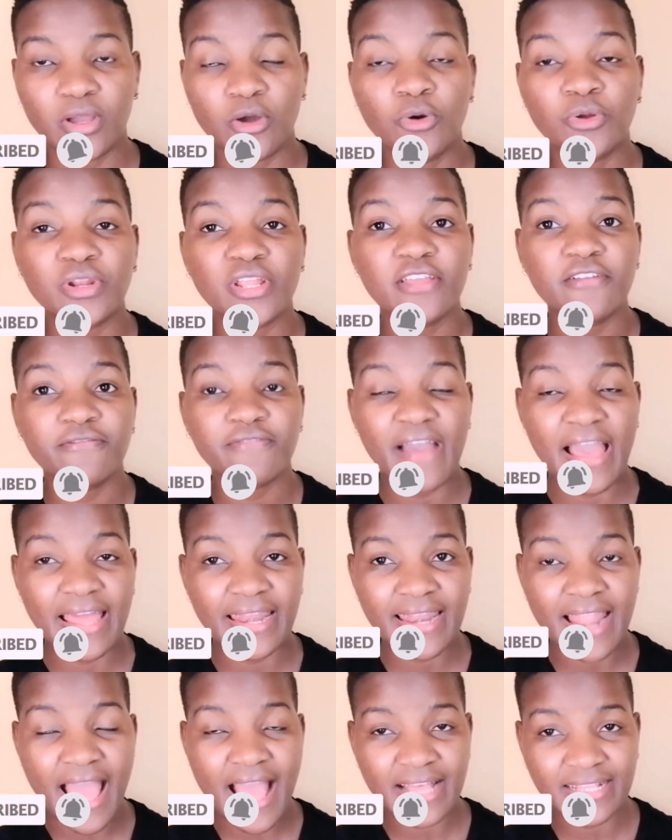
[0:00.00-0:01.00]
or if
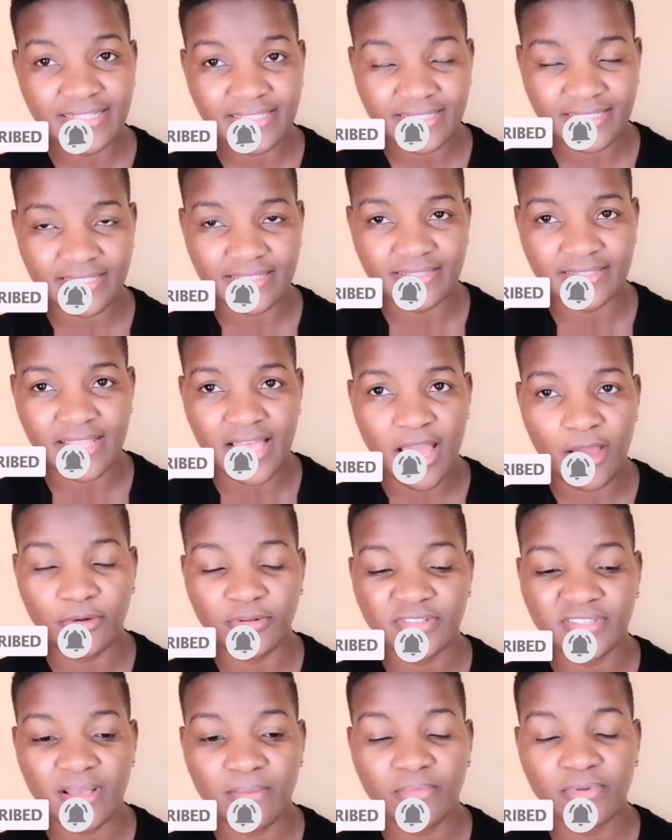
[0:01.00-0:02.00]
an ancestor
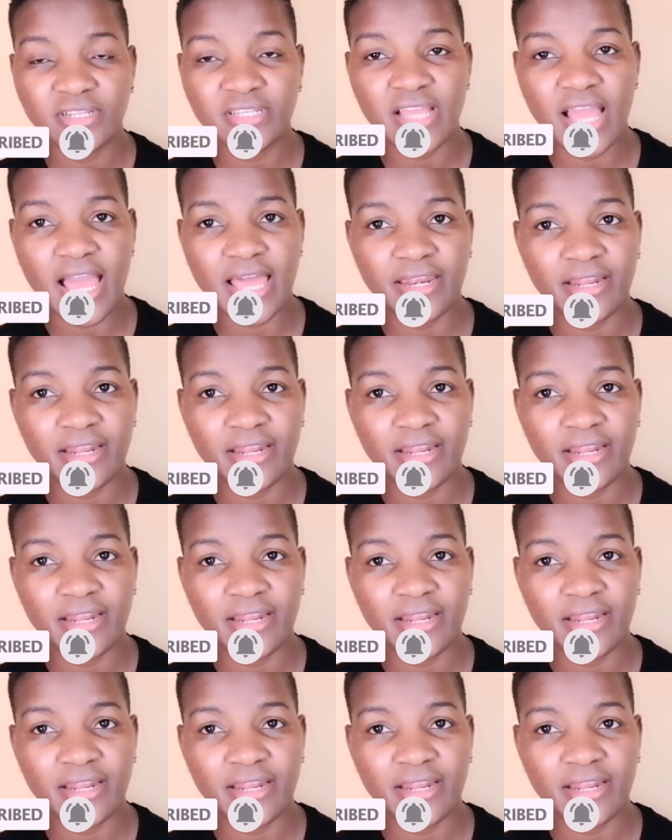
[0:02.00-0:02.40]
or somebody,